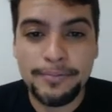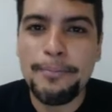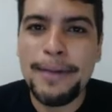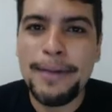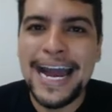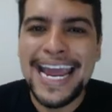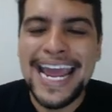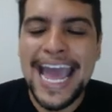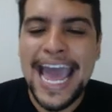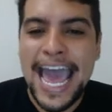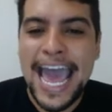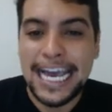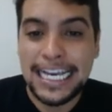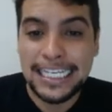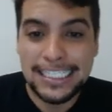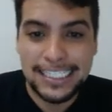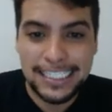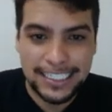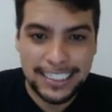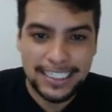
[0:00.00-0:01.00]
by
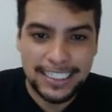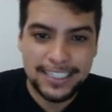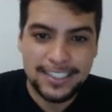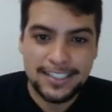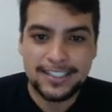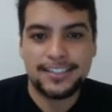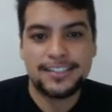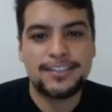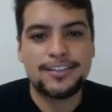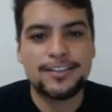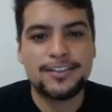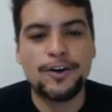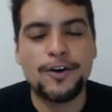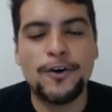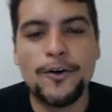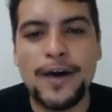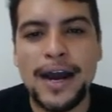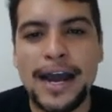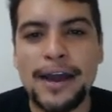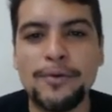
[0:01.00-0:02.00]
accident.
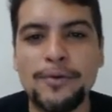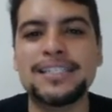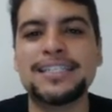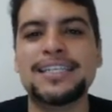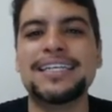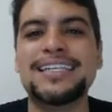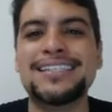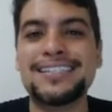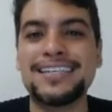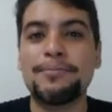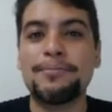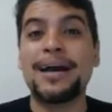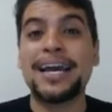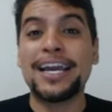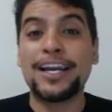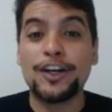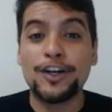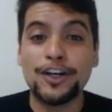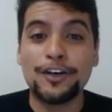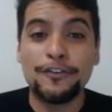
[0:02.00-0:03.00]
So I was gonna say my
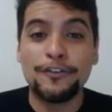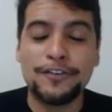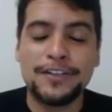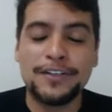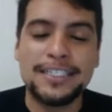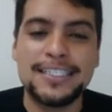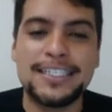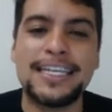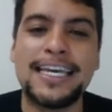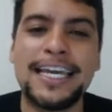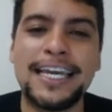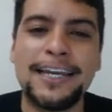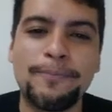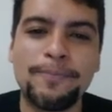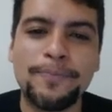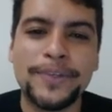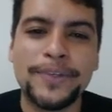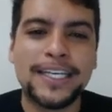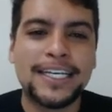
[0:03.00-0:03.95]
girlfriend's name.